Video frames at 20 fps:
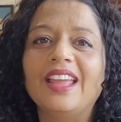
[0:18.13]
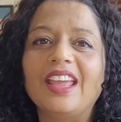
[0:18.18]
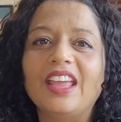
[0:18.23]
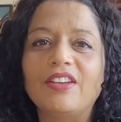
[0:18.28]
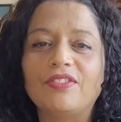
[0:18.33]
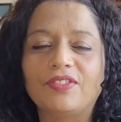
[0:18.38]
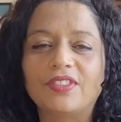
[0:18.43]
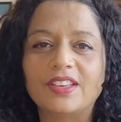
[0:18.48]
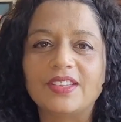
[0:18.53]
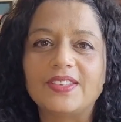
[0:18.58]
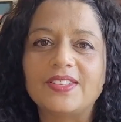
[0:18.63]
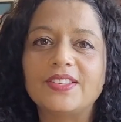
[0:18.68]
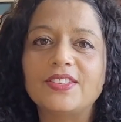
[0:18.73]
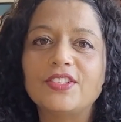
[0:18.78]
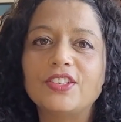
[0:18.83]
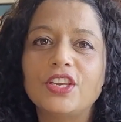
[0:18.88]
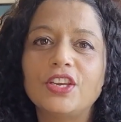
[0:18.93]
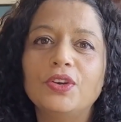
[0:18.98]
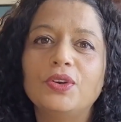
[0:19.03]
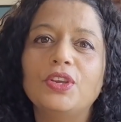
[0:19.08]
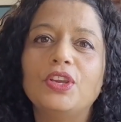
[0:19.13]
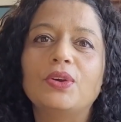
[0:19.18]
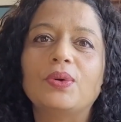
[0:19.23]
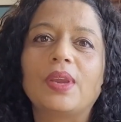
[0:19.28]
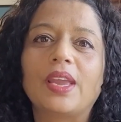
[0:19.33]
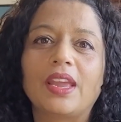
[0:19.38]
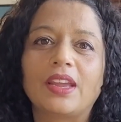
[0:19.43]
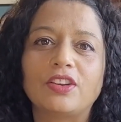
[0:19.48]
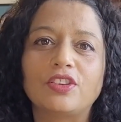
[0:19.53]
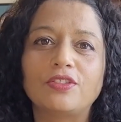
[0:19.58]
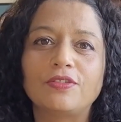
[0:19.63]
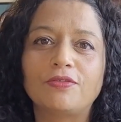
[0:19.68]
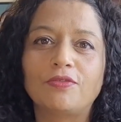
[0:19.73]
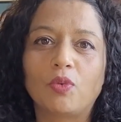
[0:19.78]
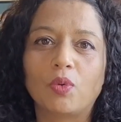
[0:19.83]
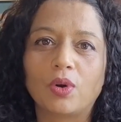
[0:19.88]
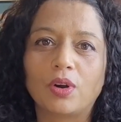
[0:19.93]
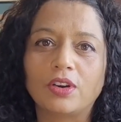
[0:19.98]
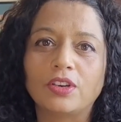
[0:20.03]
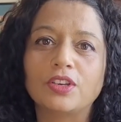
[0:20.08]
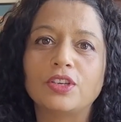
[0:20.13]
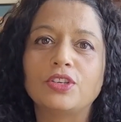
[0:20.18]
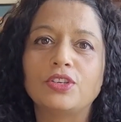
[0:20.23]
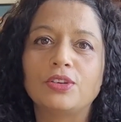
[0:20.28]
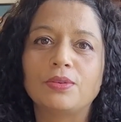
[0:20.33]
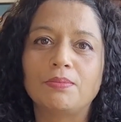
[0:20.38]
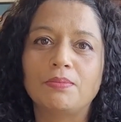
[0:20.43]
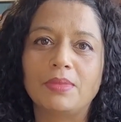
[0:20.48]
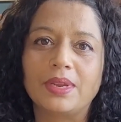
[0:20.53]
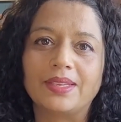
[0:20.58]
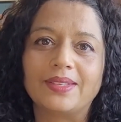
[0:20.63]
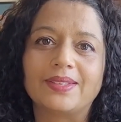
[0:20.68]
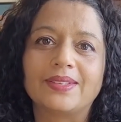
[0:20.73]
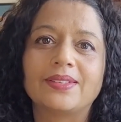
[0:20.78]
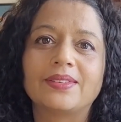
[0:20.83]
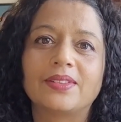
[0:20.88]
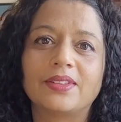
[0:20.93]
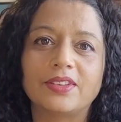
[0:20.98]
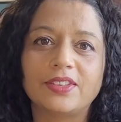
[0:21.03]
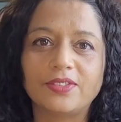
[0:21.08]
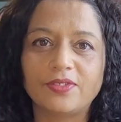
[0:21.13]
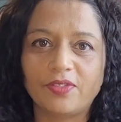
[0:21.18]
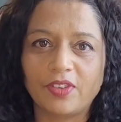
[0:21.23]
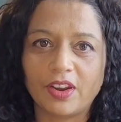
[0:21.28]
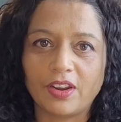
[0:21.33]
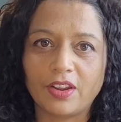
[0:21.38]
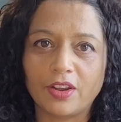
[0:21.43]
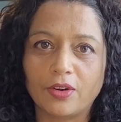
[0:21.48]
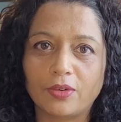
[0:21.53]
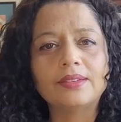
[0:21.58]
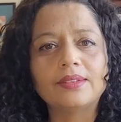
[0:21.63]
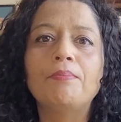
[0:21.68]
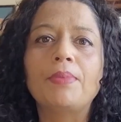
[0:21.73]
If this is you, you can't afford to miss this video.